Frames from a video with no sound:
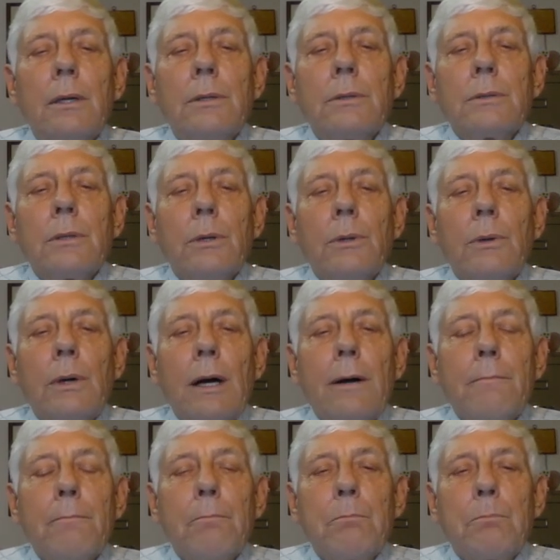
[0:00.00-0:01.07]

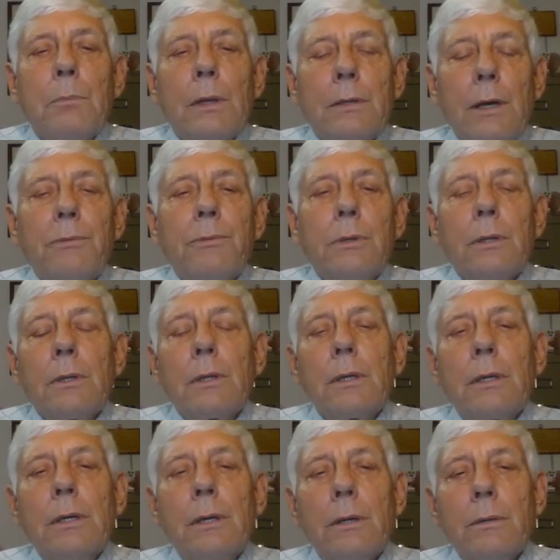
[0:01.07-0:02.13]
So definitely
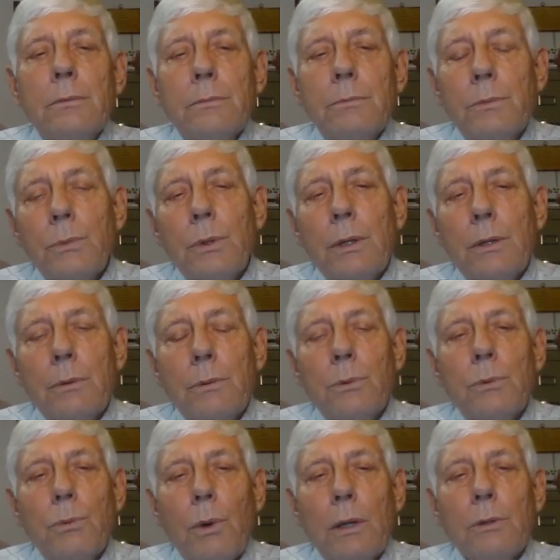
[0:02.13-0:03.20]
here,
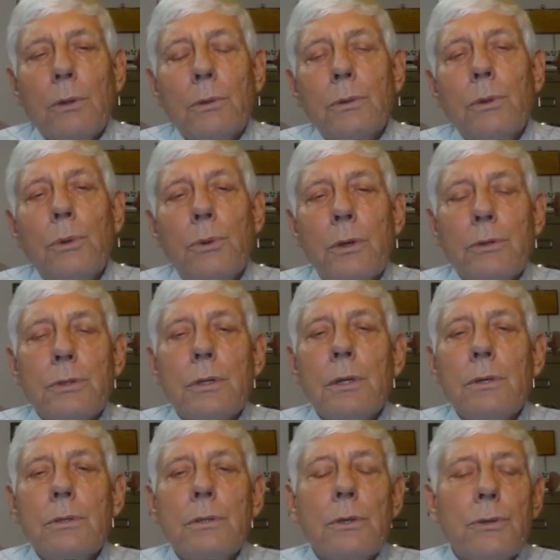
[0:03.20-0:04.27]
well known who this
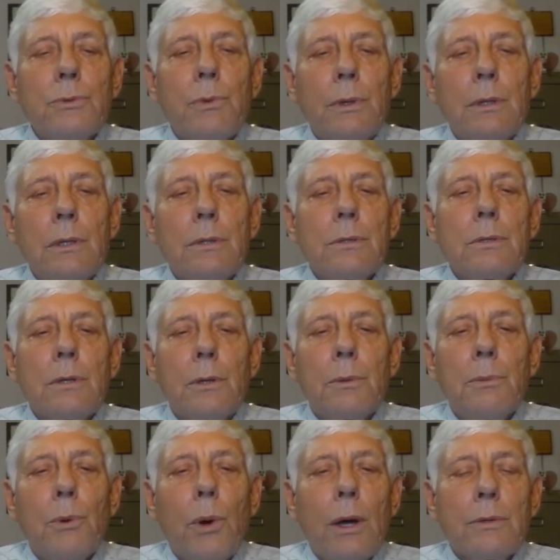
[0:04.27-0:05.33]
is. This one is
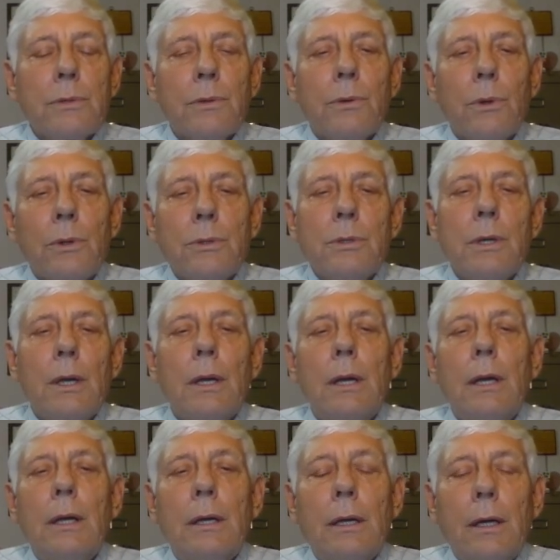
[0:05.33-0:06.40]
Boaz, of course.
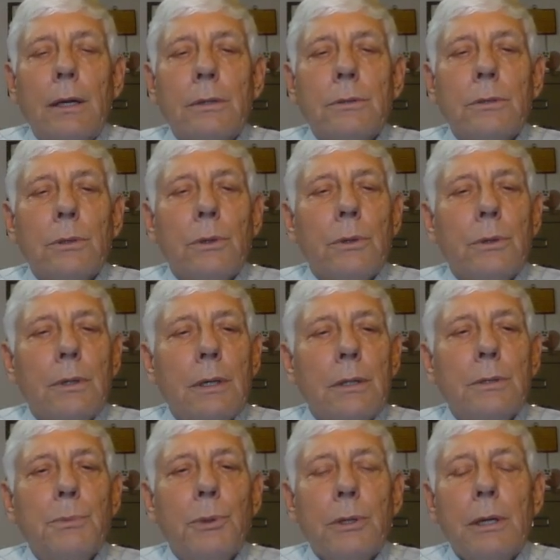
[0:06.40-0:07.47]
And so
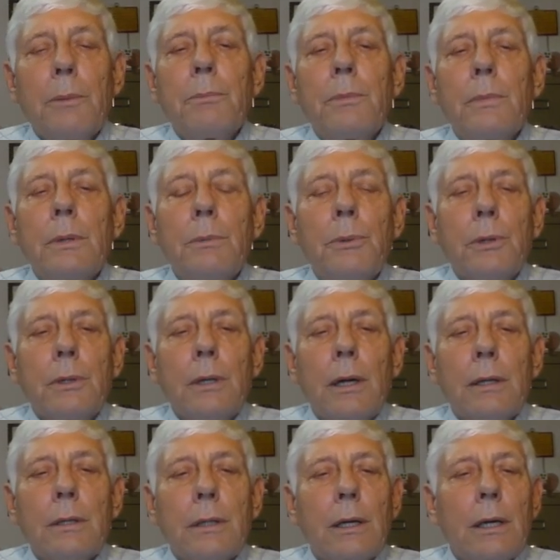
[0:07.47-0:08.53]
it's put
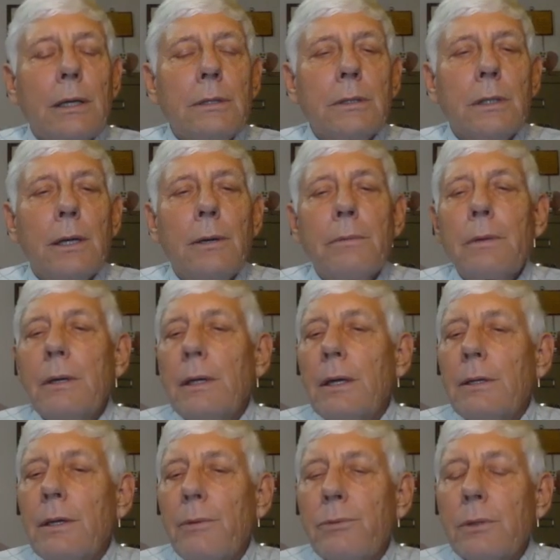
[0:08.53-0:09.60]
on as a
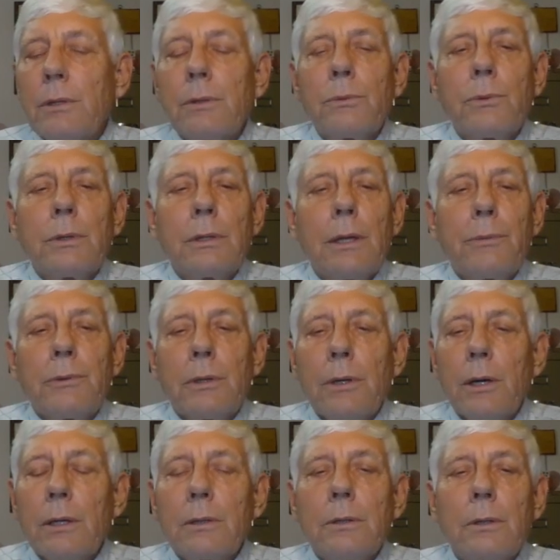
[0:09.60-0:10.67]
definite, with a
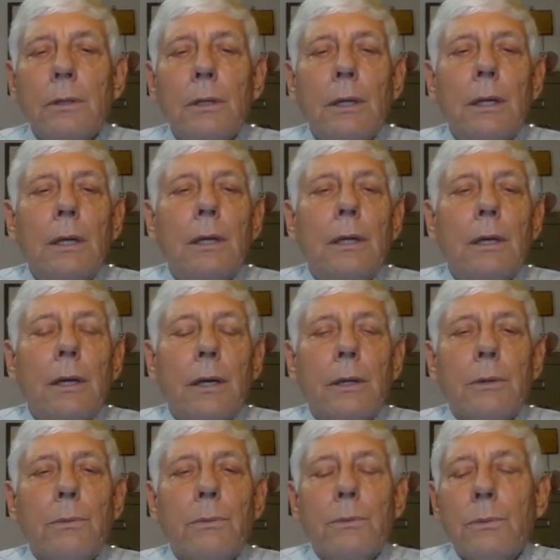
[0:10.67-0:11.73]
definite article,
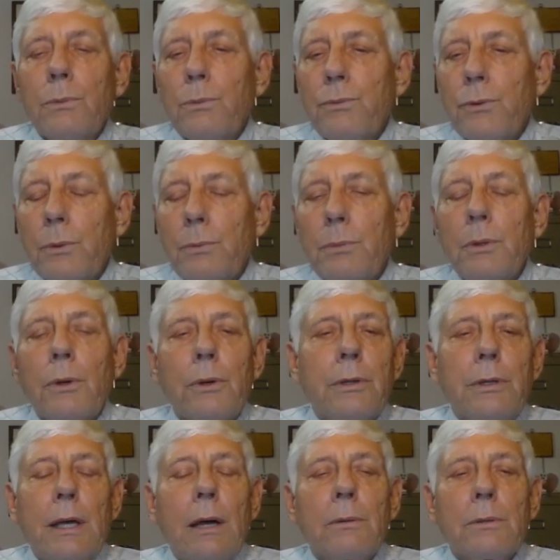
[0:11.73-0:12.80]
and the verb or
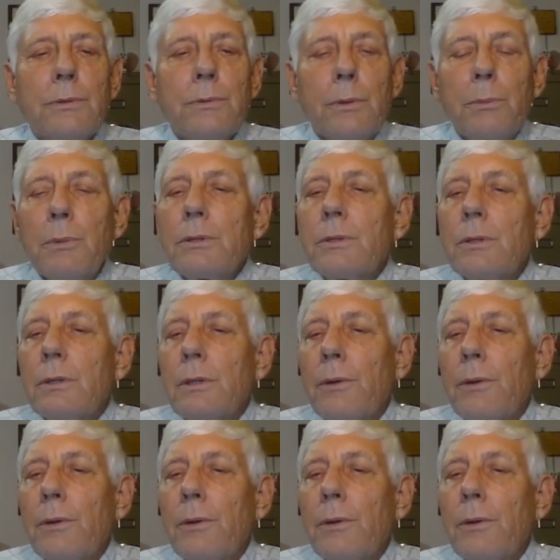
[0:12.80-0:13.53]
the noun is very much a